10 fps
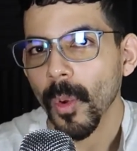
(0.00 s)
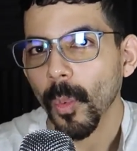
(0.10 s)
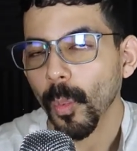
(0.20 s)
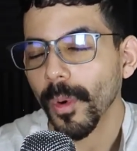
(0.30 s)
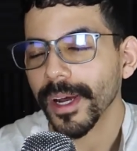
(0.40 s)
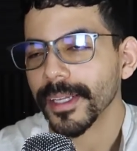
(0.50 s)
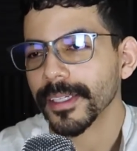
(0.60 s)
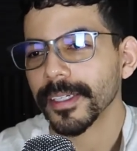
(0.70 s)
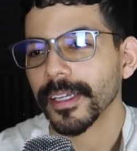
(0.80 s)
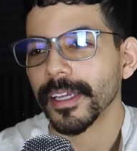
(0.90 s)
what
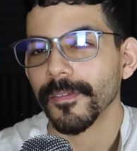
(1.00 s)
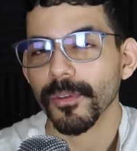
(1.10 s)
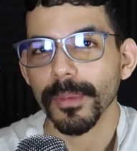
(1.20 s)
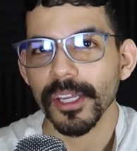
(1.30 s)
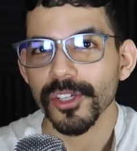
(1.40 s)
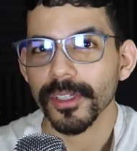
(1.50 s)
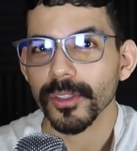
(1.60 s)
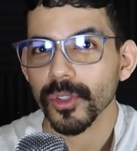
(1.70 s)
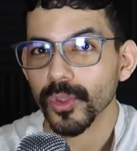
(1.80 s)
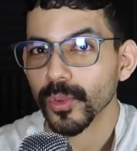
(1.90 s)

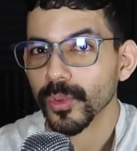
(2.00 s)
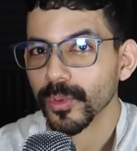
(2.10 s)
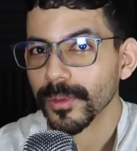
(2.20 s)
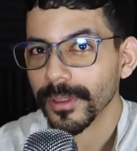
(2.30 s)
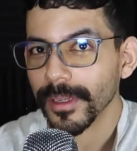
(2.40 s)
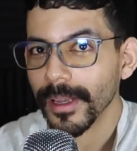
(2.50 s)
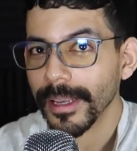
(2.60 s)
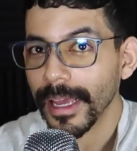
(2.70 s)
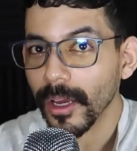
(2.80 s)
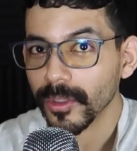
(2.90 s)
information to
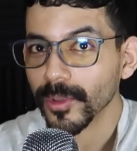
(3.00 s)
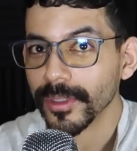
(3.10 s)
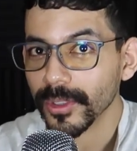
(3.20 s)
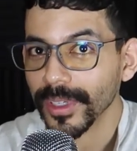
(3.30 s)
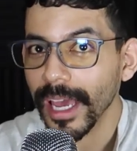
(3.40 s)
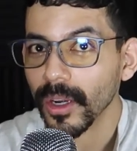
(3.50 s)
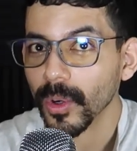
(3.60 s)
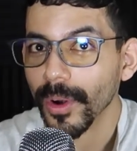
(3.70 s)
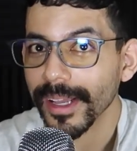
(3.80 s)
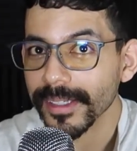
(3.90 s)
and how to
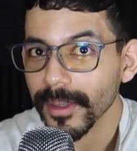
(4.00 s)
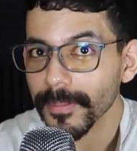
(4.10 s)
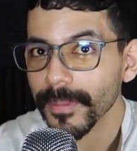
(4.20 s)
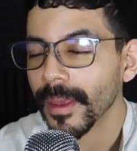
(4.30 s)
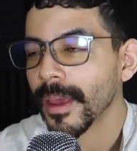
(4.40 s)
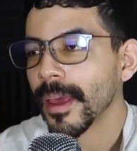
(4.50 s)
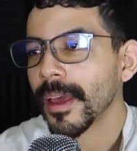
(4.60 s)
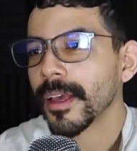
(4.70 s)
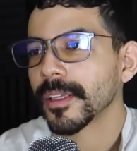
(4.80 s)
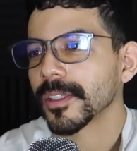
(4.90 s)
categorize them.
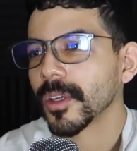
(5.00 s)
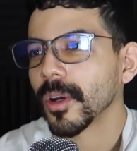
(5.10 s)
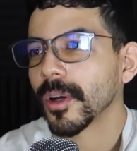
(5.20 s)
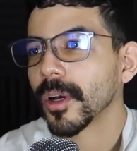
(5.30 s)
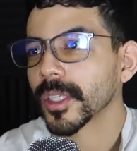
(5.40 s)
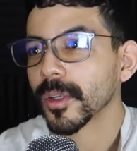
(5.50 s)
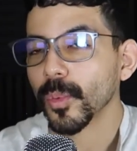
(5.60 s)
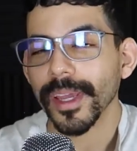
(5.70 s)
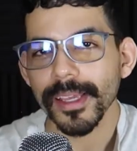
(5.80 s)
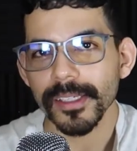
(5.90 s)
So a good
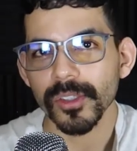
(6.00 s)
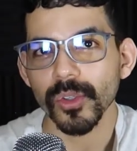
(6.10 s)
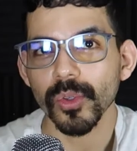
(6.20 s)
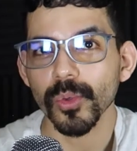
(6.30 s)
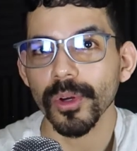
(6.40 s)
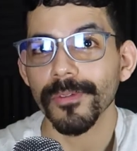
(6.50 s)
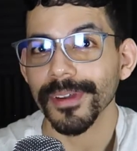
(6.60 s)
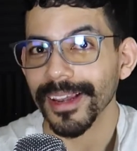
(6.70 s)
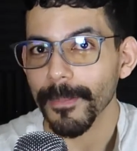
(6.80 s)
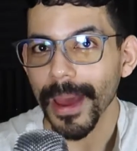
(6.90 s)
way is to do
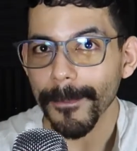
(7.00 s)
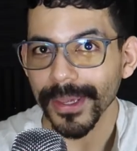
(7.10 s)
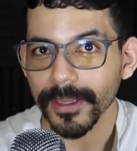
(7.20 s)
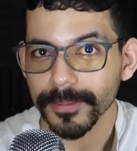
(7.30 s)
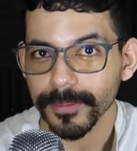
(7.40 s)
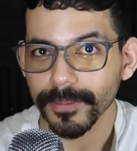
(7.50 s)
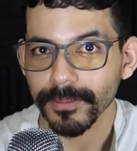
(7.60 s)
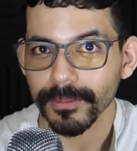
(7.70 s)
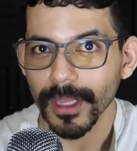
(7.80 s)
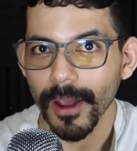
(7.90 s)
affinity mapping.
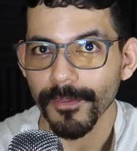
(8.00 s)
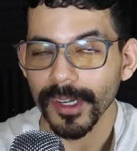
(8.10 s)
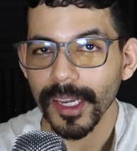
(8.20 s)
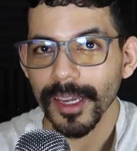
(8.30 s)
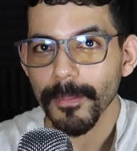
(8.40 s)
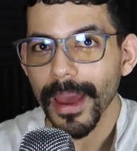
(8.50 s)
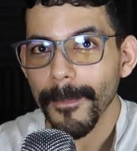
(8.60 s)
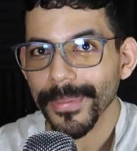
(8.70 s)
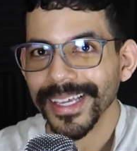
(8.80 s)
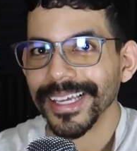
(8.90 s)
Affinity
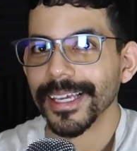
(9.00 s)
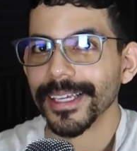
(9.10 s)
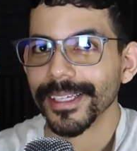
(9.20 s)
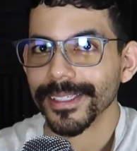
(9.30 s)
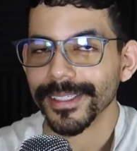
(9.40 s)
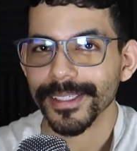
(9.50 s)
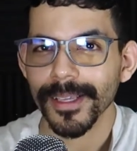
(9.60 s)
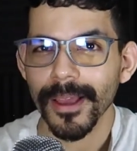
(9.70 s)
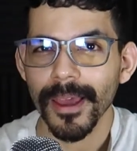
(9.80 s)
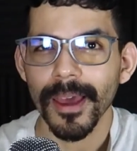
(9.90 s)
mapping is
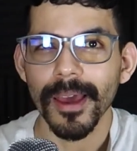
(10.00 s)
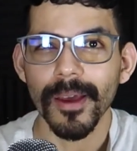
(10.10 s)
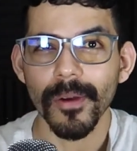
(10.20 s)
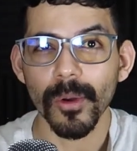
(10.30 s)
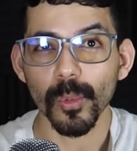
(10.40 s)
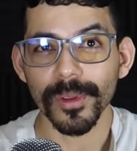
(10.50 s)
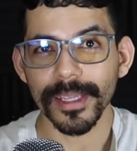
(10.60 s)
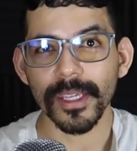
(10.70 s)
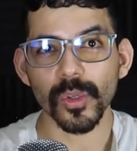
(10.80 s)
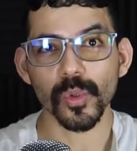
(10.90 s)
a
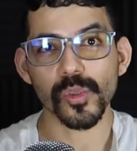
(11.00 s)
really